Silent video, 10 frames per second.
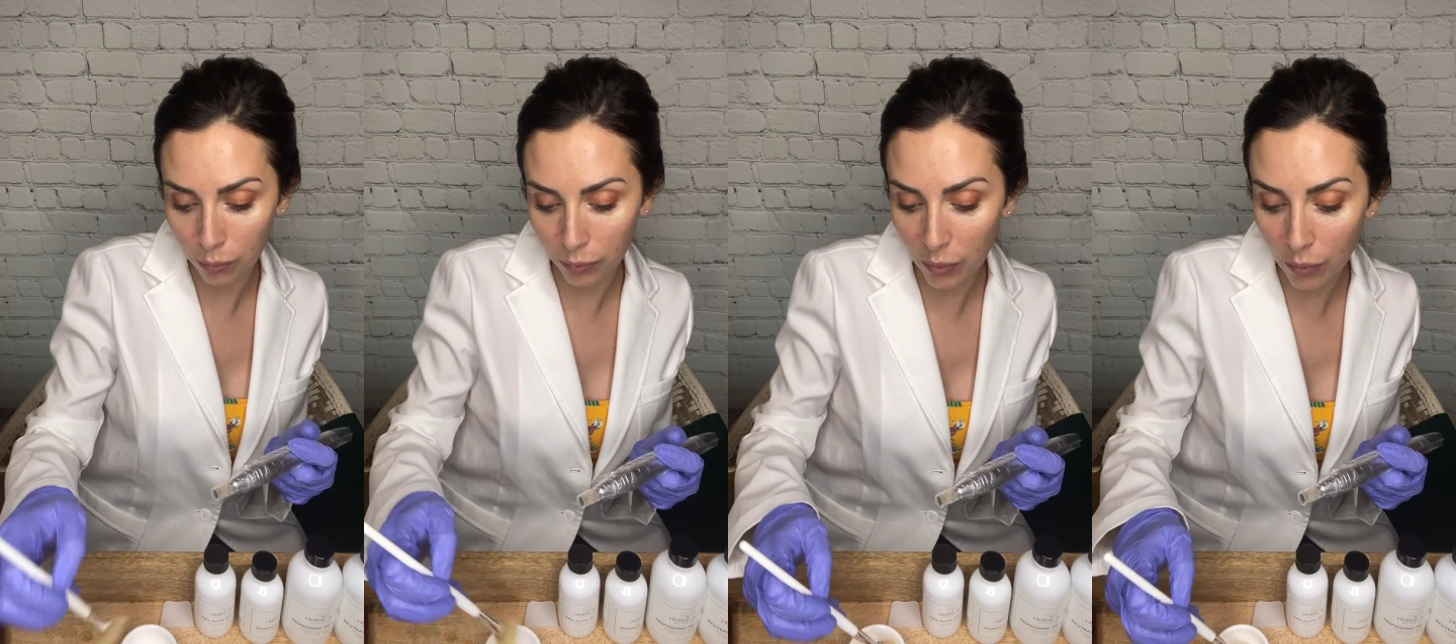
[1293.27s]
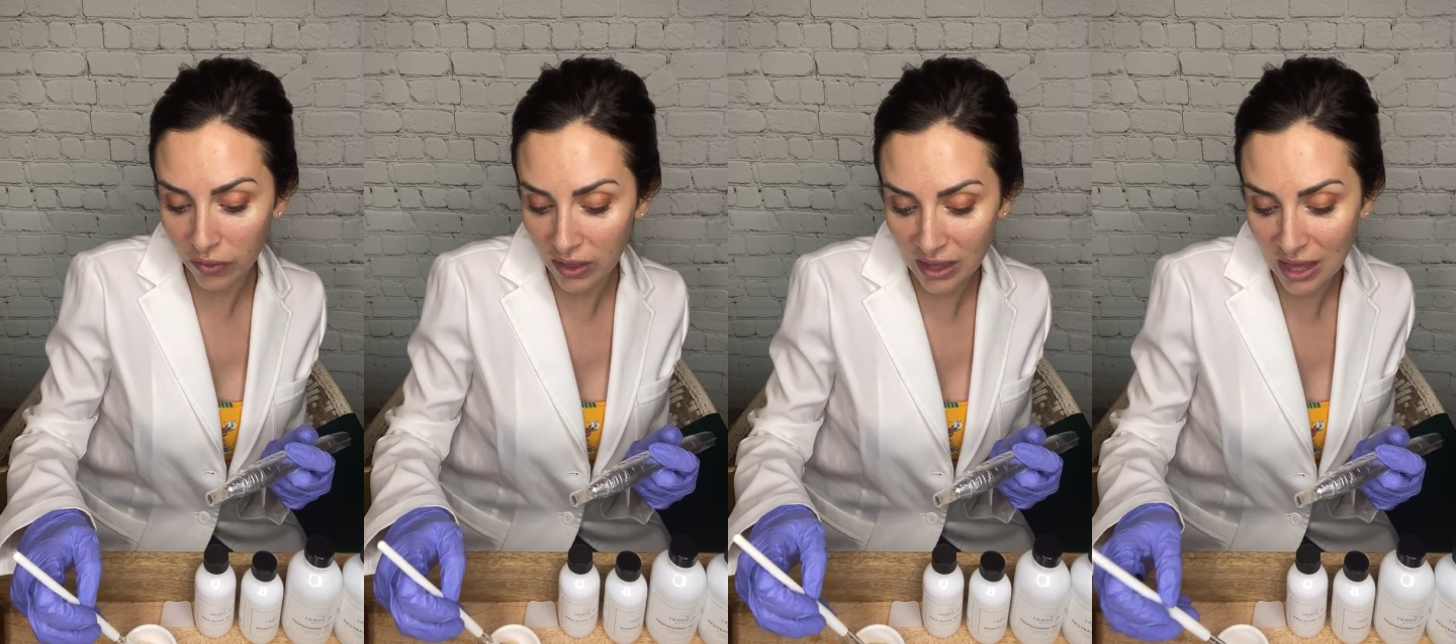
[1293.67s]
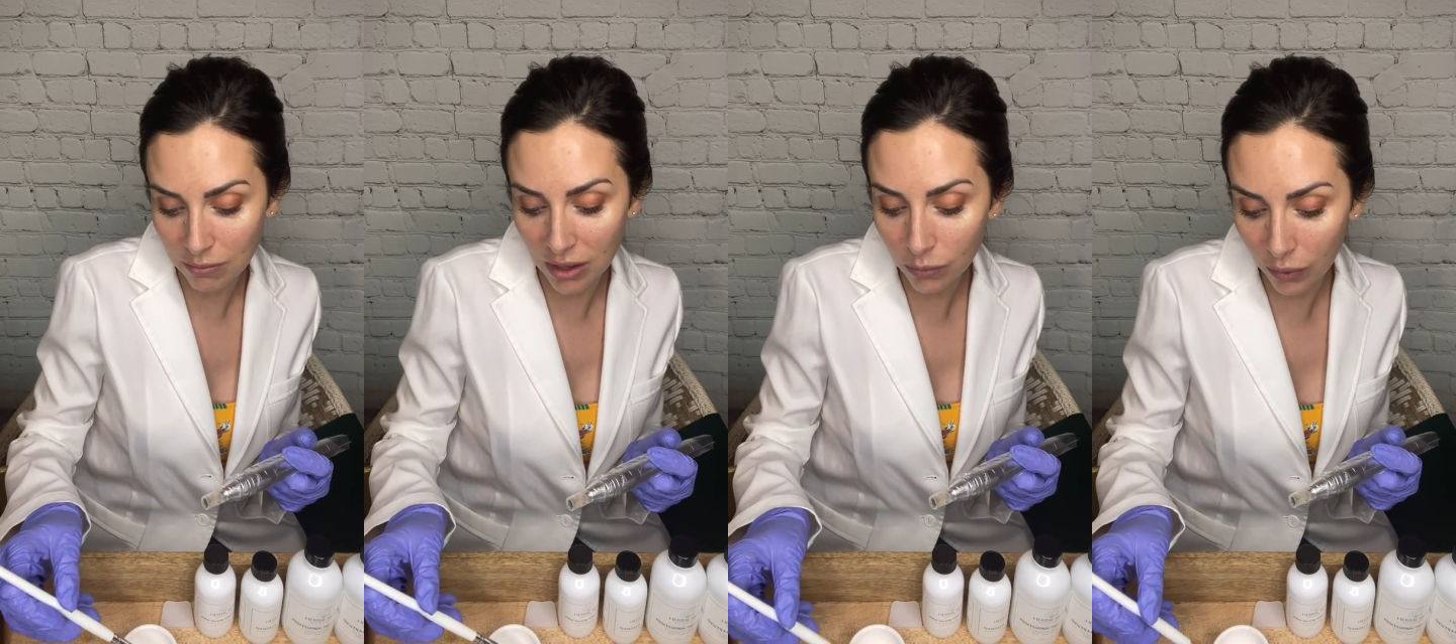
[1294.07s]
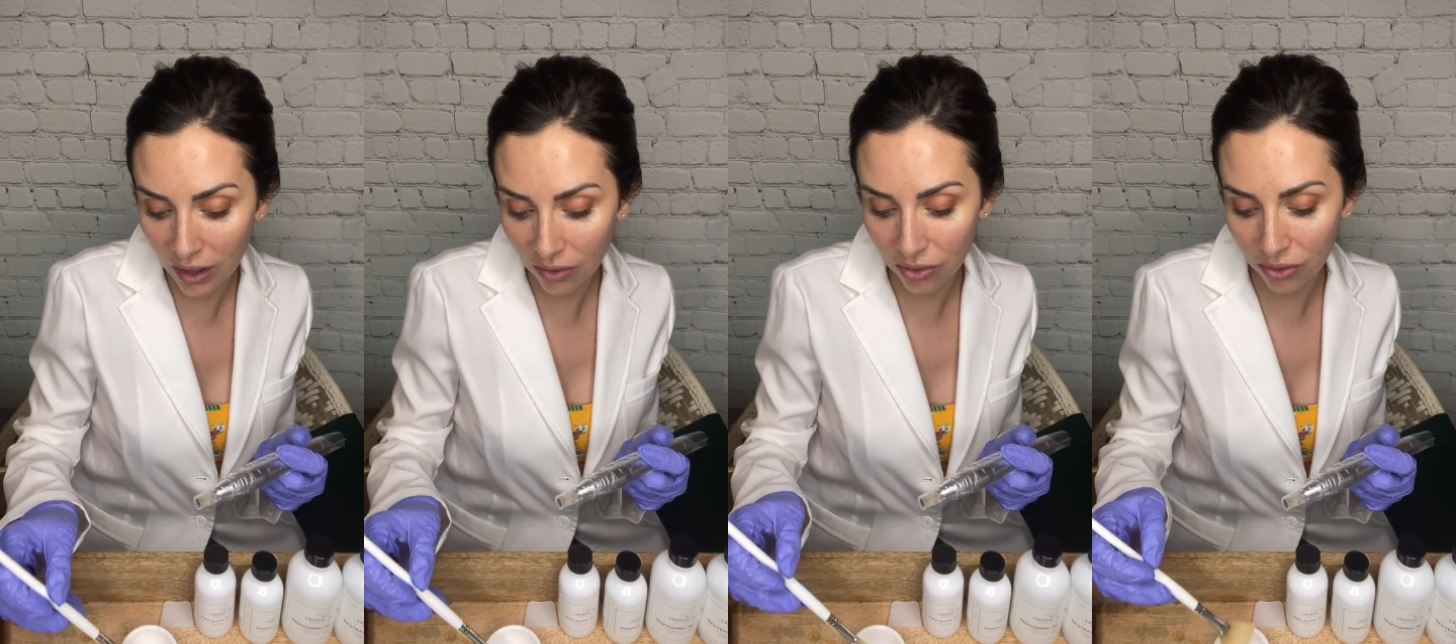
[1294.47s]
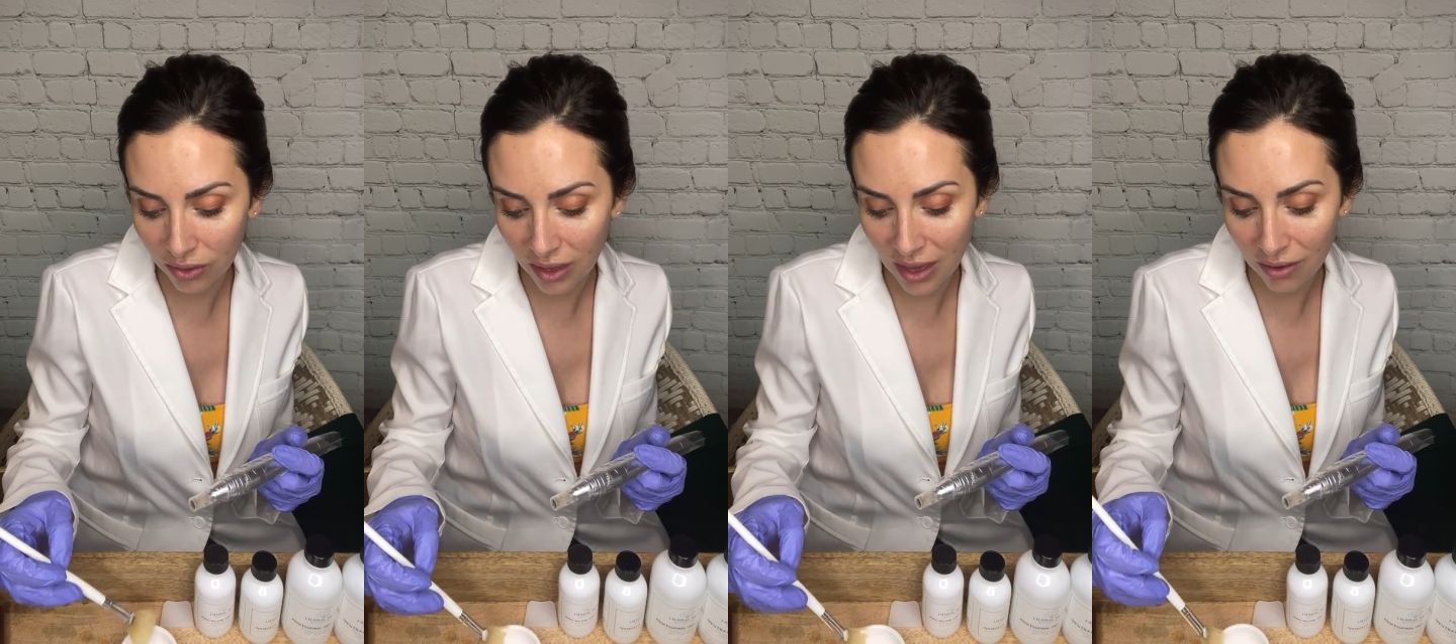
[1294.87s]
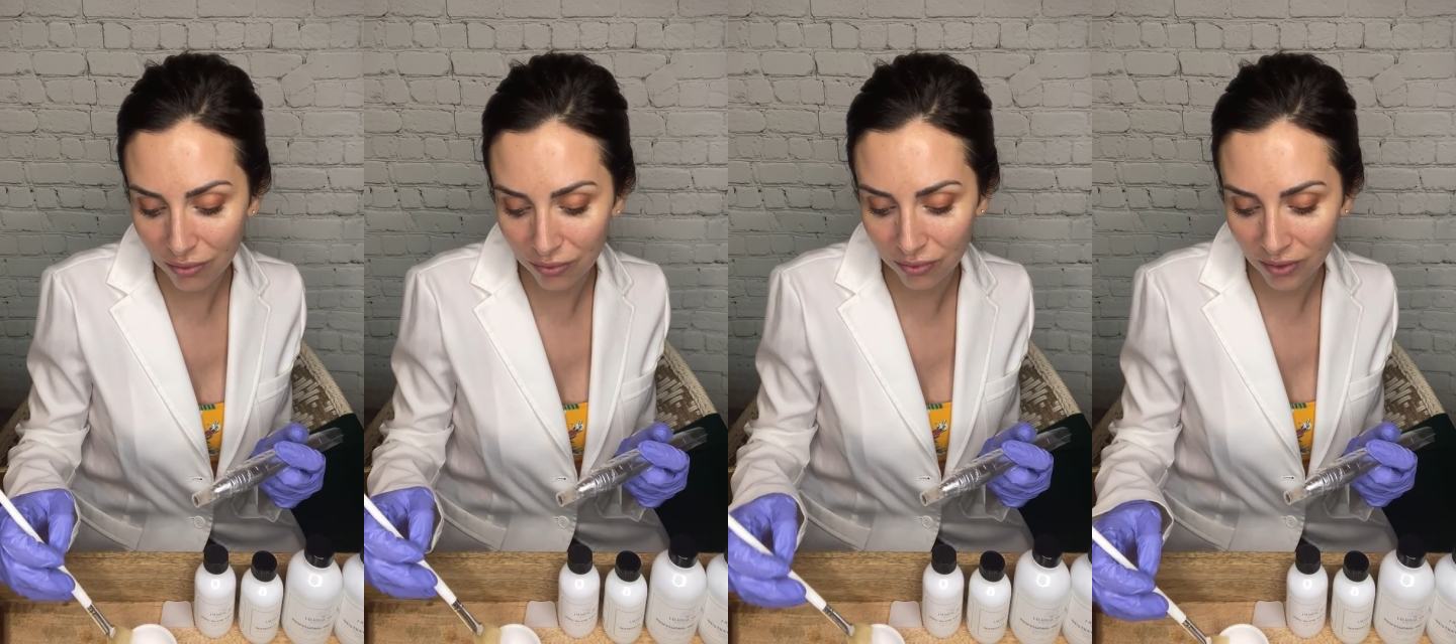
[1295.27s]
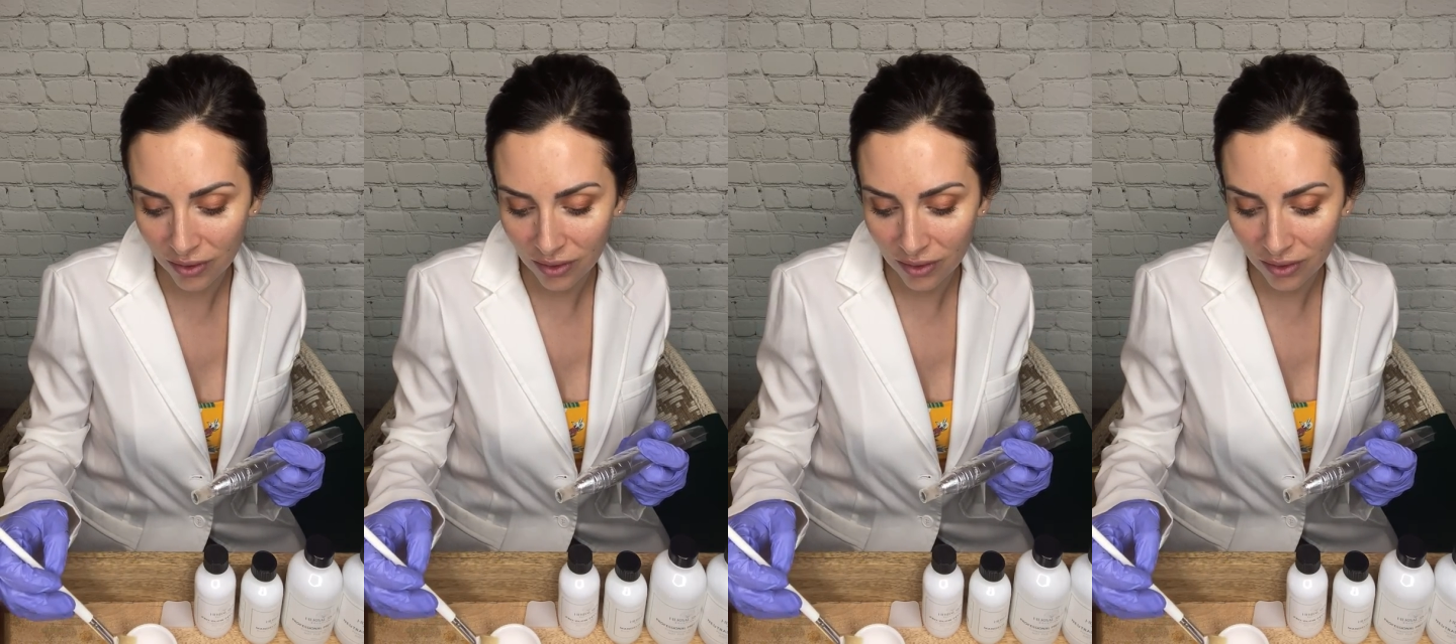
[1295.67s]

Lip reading: than what they came in with if